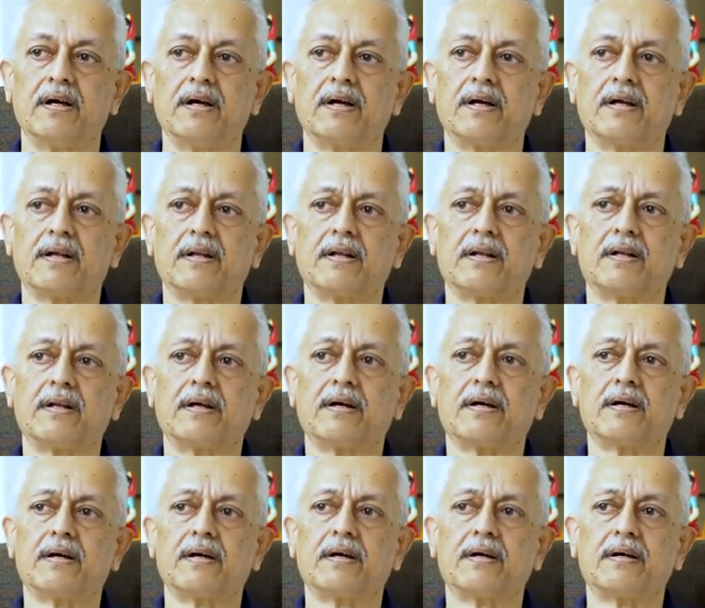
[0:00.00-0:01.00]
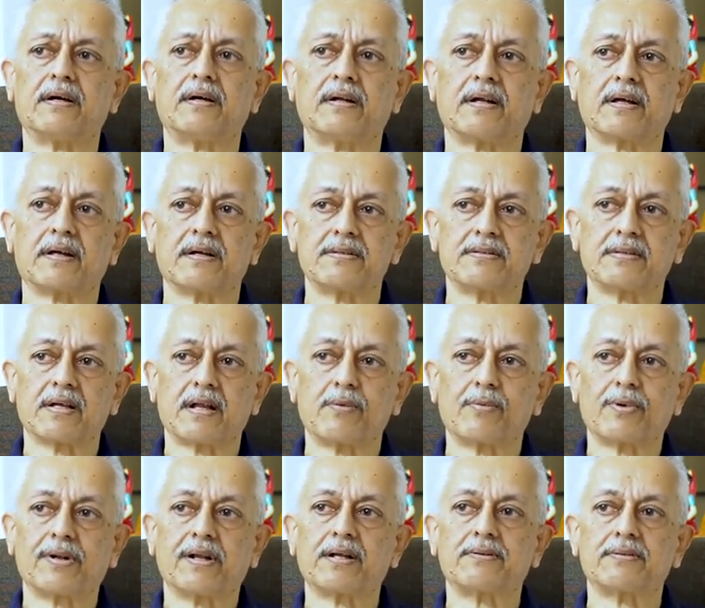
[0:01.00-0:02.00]
And like I said, I
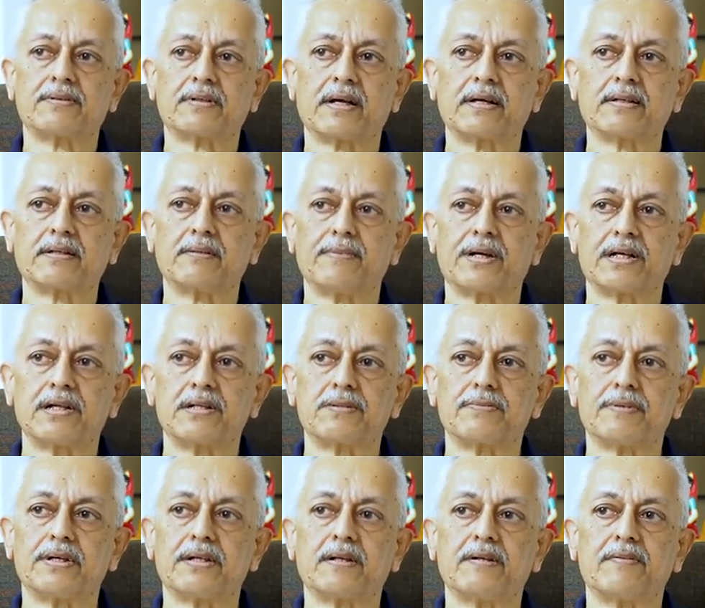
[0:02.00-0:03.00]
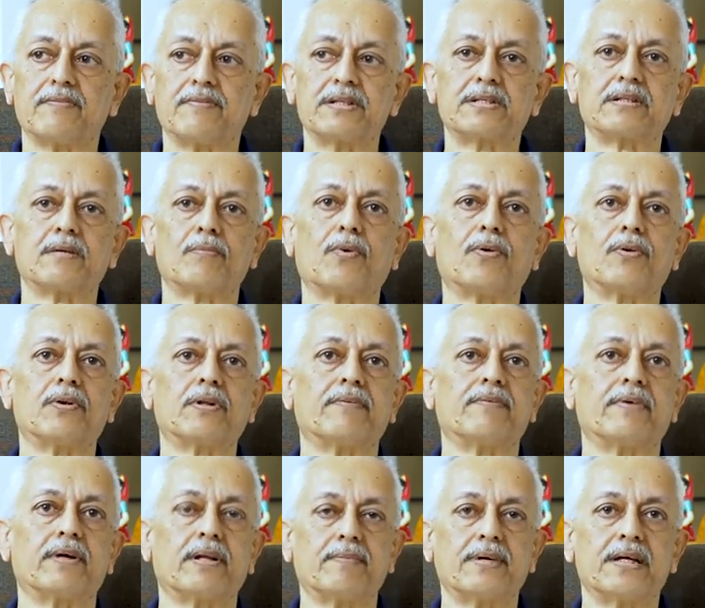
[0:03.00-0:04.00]
would like to thank the management and wish them all the
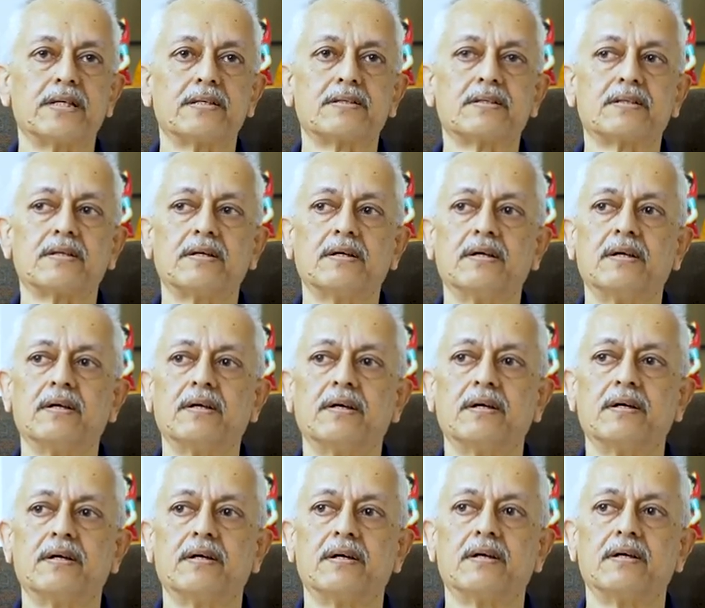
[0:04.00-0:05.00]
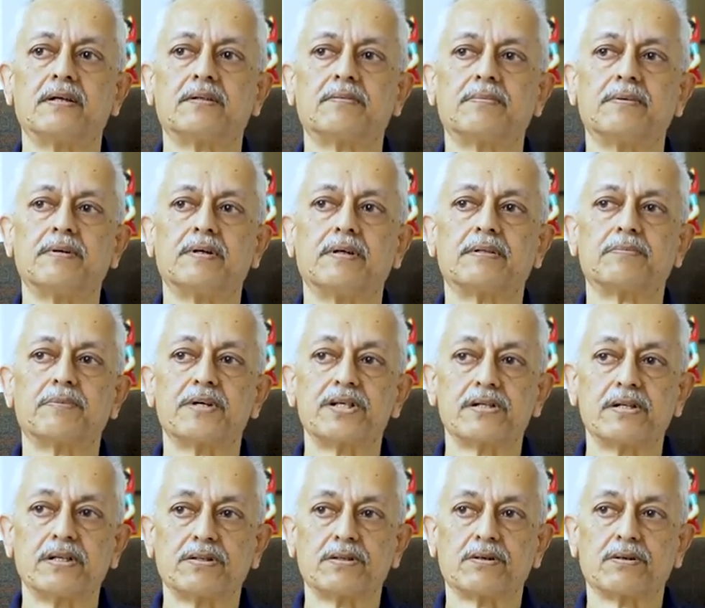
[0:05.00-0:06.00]
very best,
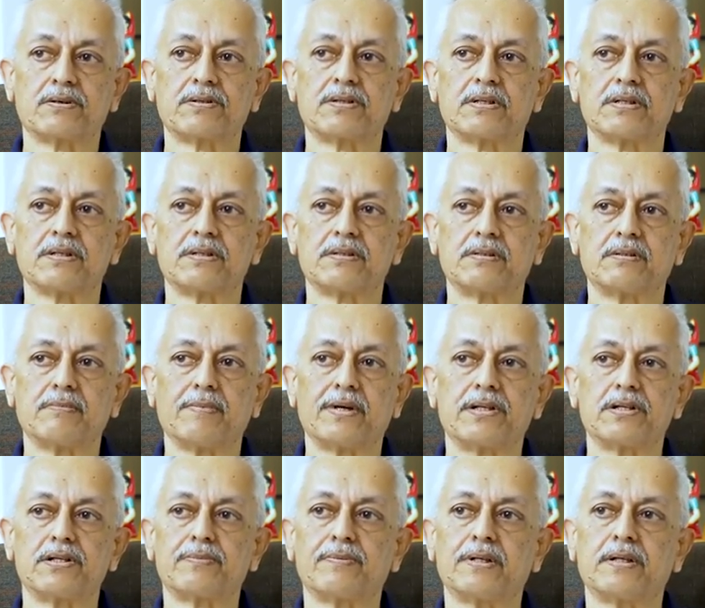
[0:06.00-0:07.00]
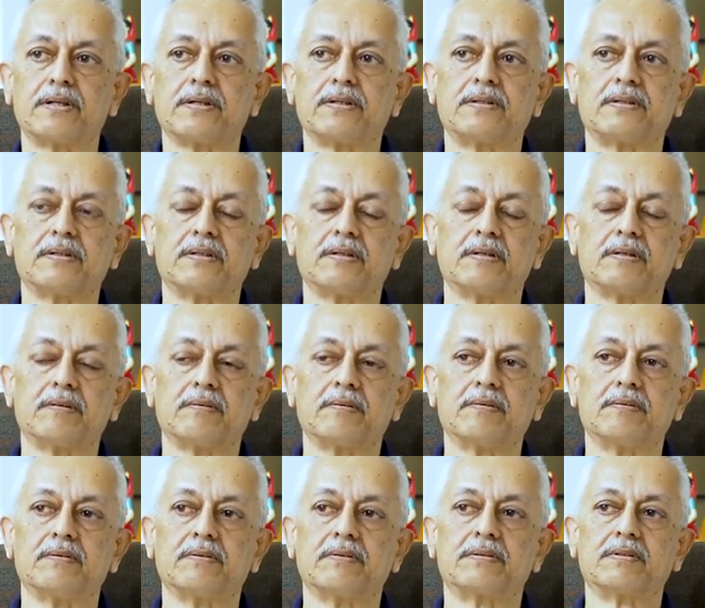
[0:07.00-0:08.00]
especially the doctors, the management, the
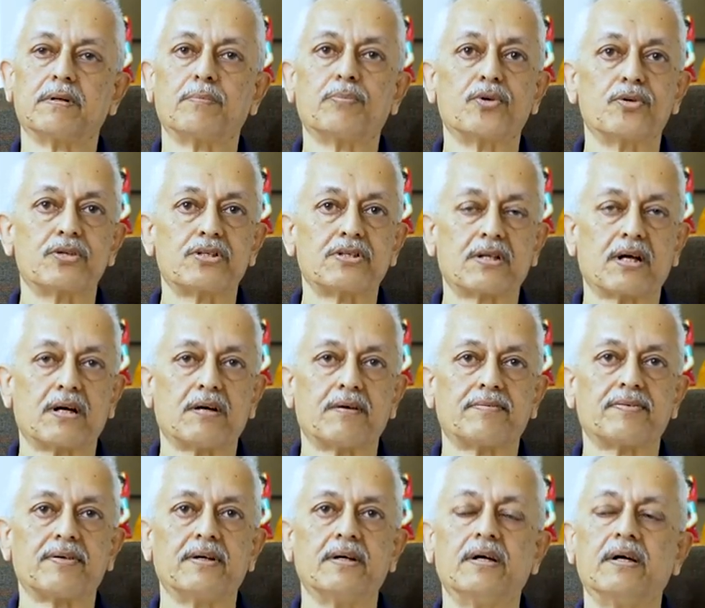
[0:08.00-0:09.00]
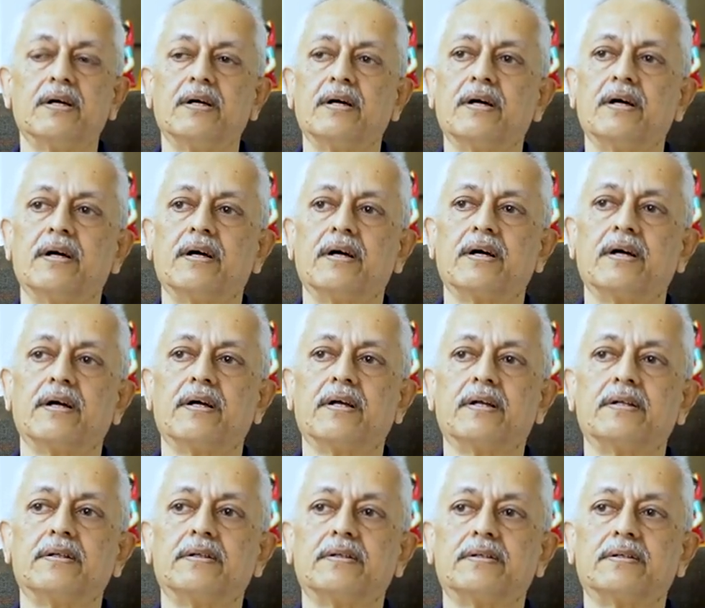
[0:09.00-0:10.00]
support staff.
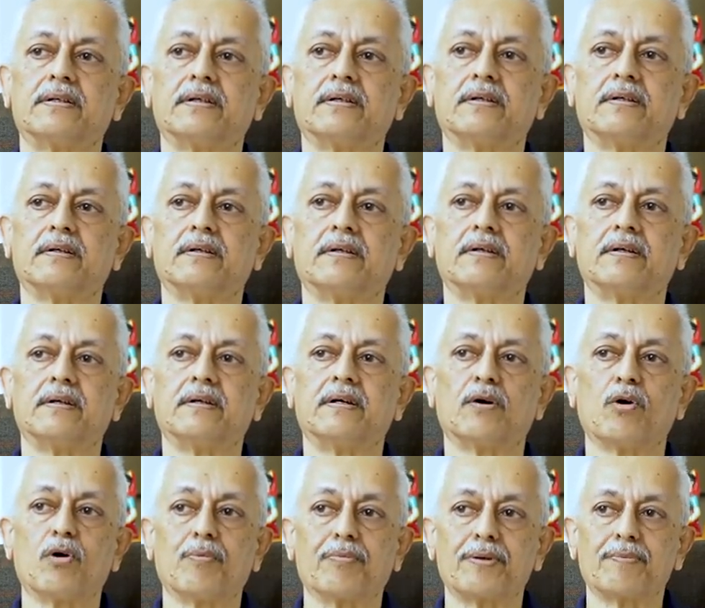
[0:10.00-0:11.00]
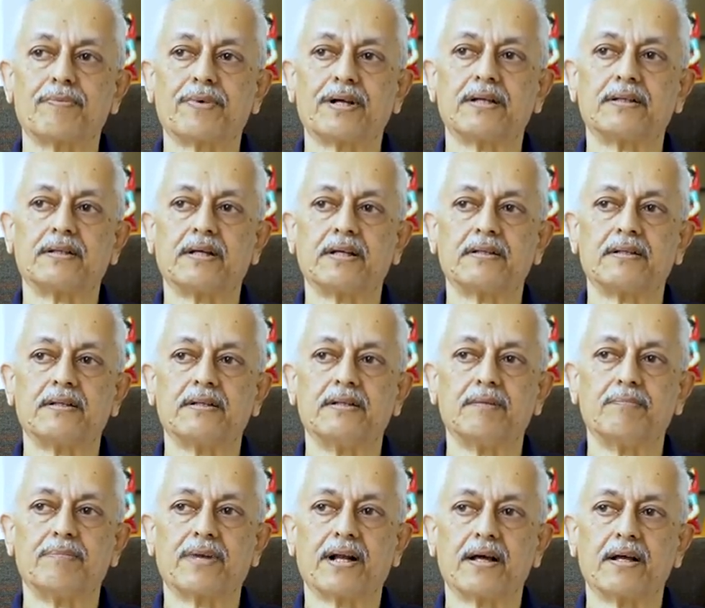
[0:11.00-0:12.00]
And I hope and pray that
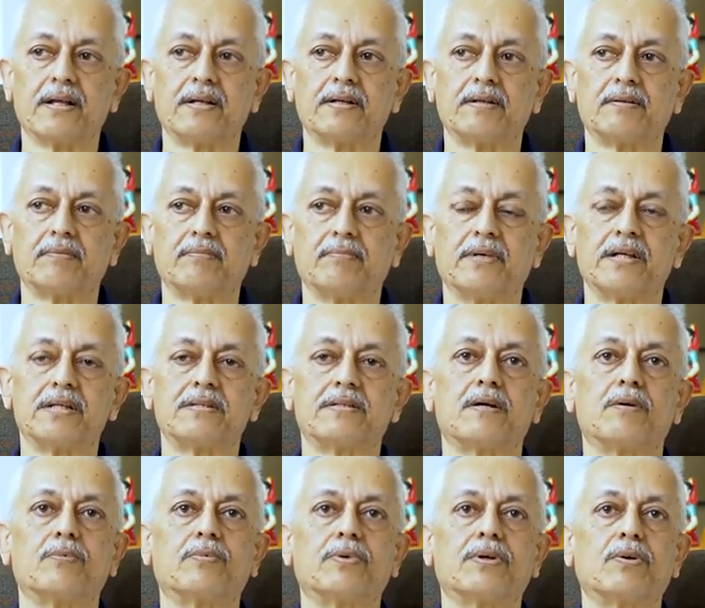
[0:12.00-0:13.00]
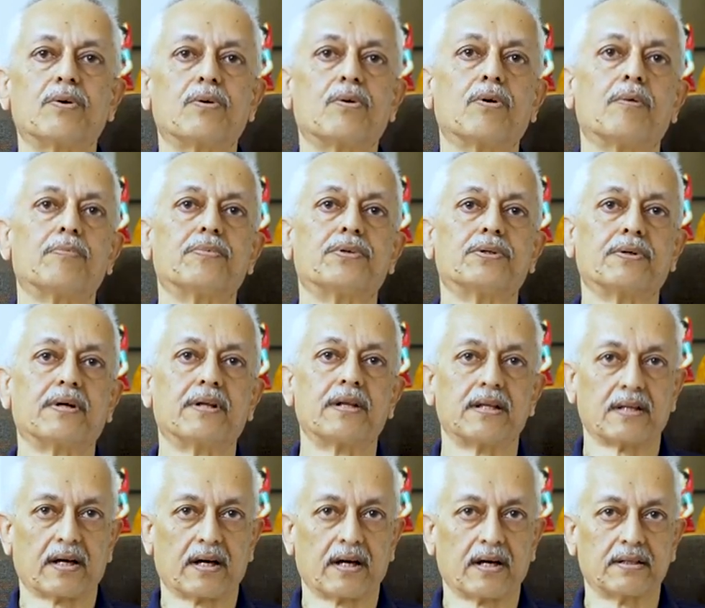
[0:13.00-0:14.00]
the brand Meitra would grow up to
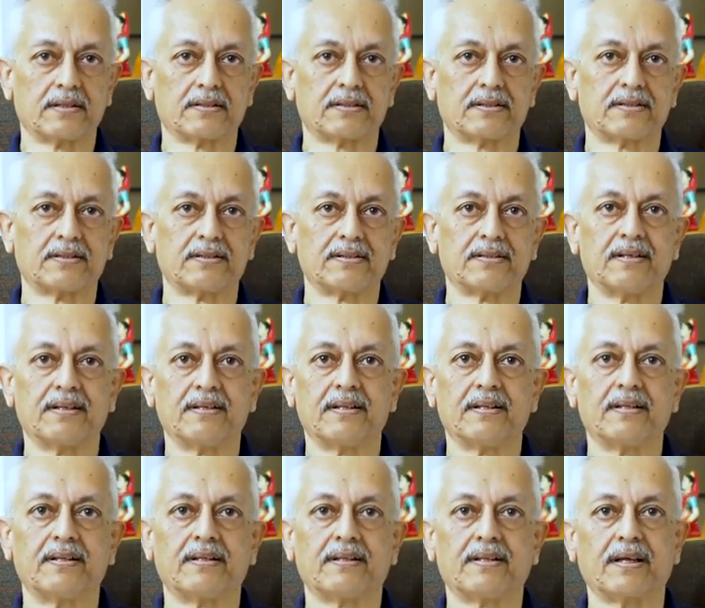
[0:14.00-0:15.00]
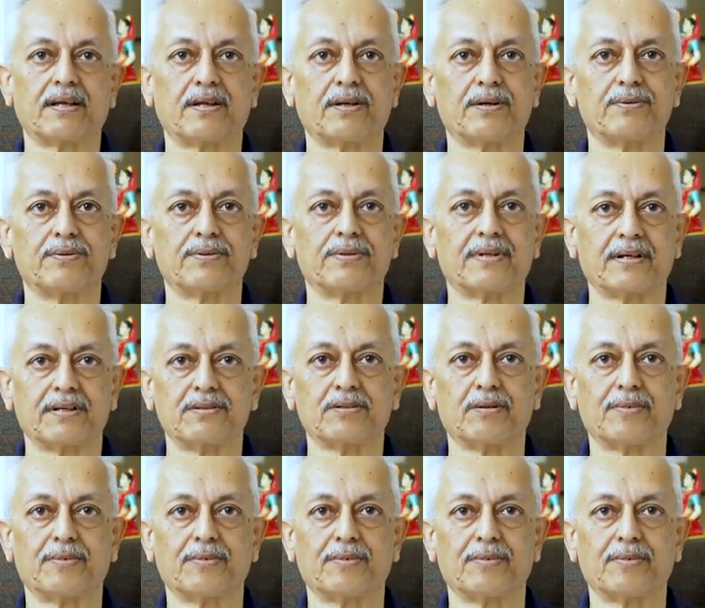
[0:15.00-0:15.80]
greater heights. Thank you. Thank you so